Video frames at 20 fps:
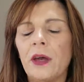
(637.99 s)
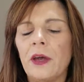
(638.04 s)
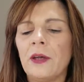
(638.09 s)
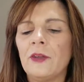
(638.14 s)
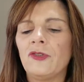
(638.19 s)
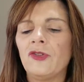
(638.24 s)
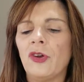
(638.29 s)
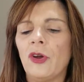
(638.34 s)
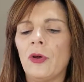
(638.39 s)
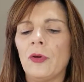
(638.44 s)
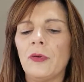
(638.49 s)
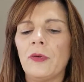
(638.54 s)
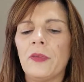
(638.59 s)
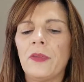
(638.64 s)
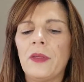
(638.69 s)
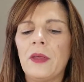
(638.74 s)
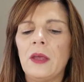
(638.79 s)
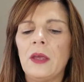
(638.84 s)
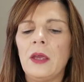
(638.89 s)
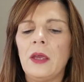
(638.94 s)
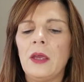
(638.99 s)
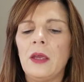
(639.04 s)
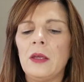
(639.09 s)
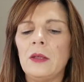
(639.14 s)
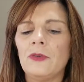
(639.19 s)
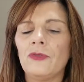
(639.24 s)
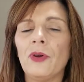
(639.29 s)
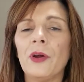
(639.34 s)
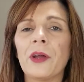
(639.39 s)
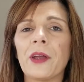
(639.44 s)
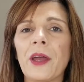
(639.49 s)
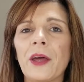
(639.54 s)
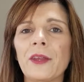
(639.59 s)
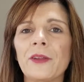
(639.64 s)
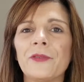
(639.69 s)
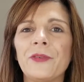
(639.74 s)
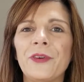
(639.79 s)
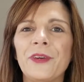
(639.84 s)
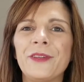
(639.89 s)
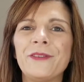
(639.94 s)
I chose the Drunk
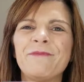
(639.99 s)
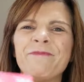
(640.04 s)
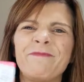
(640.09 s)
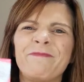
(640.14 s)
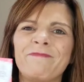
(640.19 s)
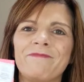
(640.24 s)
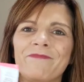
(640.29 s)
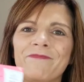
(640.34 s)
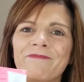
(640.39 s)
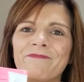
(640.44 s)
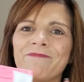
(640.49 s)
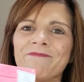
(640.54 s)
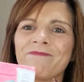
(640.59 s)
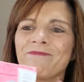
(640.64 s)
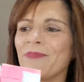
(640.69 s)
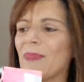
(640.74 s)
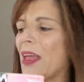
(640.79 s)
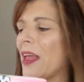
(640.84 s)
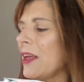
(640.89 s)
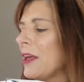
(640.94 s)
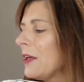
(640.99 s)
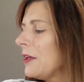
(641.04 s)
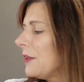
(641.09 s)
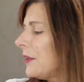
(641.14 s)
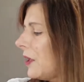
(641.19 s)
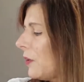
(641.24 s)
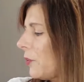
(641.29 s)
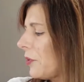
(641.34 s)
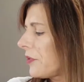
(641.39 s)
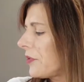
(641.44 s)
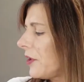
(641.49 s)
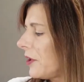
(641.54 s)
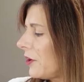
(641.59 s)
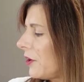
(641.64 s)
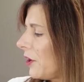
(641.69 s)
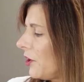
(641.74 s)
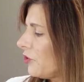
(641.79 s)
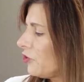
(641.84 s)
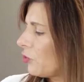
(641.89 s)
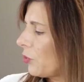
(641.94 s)
Elephant. That was not a
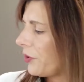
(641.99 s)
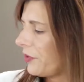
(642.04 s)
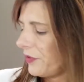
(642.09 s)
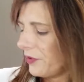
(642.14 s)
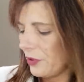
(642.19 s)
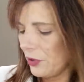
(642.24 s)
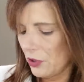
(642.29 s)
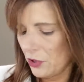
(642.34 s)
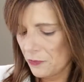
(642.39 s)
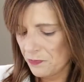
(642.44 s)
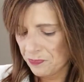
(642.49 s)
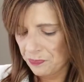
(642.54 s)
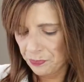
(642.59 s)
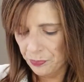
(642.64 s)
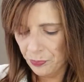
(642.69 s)
hard choice at all.